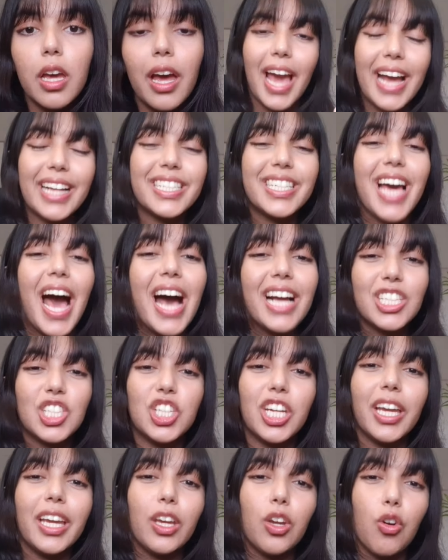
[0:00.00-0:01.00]

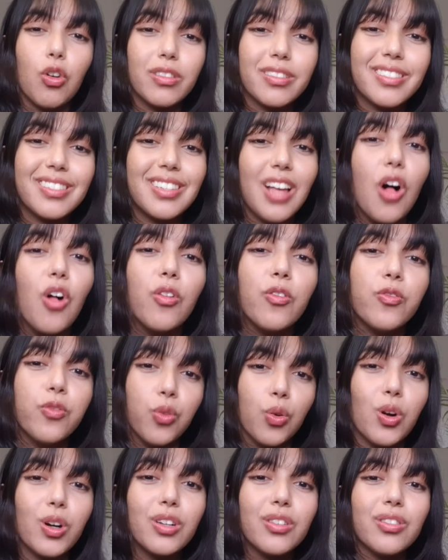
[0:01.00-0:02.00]
Attaching your
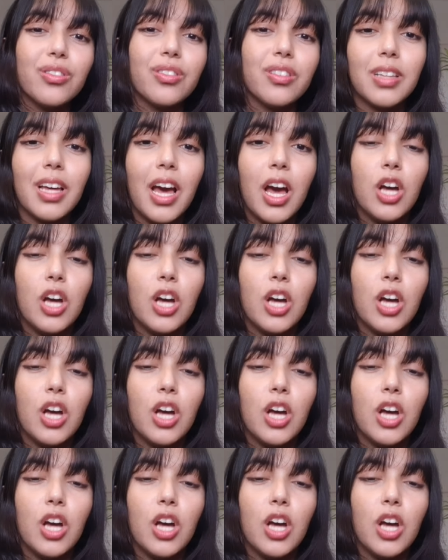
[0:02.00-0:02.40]
self-worth